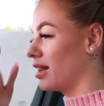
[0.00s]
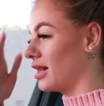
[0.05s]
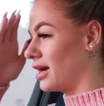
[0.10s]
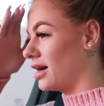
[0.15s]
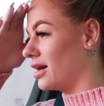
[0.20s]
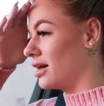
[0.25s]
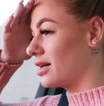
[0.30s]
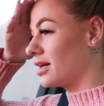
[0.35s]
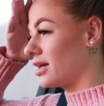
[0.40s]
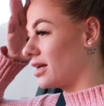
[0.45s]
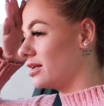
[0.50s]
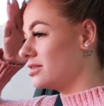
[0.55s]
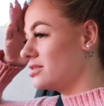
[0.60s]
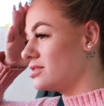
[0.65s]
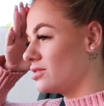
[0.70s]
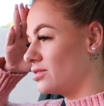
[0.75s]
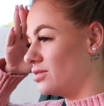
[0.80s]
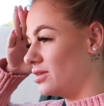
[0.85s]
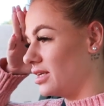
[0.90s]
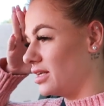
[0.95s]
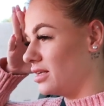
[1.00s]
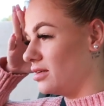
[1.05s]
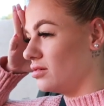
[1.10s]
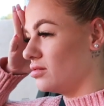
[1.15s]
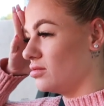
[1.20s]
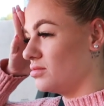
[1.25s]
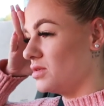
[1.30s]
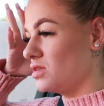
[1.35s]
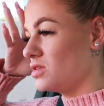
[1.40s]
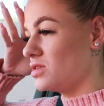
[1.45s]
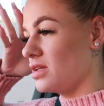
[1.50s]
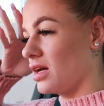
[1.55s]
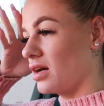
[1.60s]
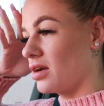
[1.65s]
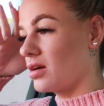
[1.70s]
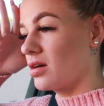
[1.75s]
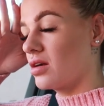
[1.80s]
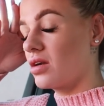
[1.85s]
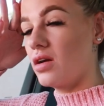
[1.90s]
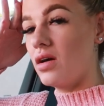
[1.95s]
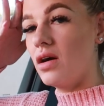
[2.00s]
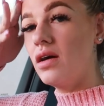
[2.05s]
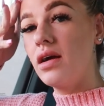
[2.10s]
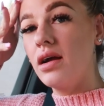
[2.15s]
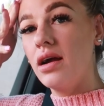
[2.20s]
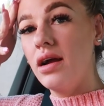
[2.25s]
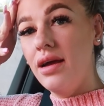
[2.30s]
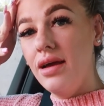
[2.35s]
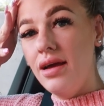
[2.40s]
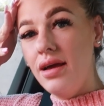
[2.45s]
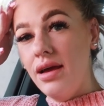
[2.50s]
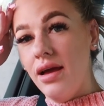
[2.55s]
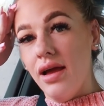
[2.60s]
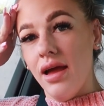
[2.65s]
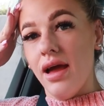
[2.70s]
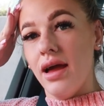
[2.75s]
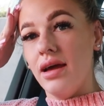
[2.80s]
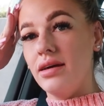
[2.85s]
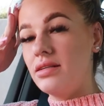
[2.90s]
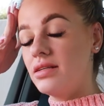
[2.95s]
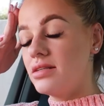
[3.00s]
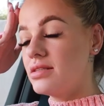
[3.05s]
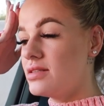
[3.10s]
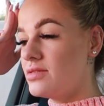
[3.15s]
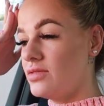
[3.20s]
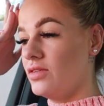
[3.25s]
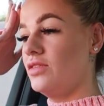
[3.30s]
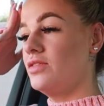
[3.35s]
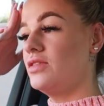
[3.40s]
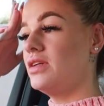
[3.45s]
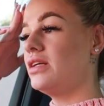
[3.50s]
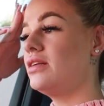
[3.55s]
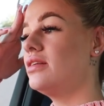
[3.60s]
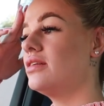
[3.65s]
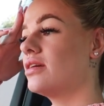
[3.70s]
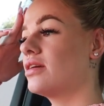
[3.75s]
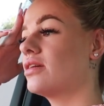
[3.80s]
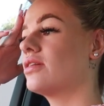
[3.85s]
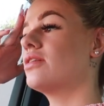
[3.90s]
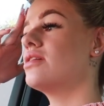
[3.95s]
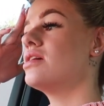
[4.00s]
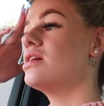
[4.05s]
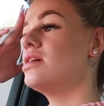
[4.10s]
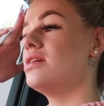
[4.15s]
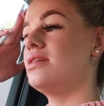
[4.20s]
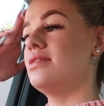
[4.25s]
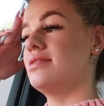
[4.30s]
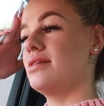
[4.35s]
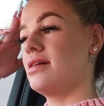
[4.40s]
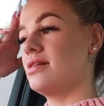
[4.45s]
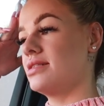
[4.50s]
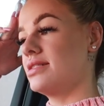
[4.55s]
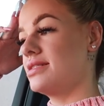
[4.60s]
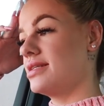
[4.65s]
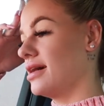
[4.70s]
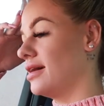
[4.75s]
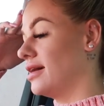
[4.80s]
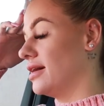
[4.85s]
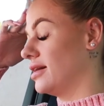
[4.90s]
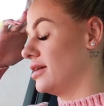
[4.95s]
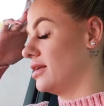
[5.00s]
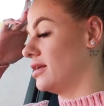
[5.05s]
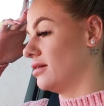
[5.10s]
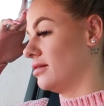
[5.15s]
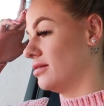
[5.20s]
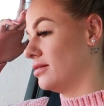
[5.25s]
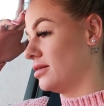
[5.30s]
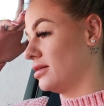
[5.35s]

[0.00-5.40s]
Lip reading: Like, it is already almost 9 o'clock. And it's 15 degrees outside.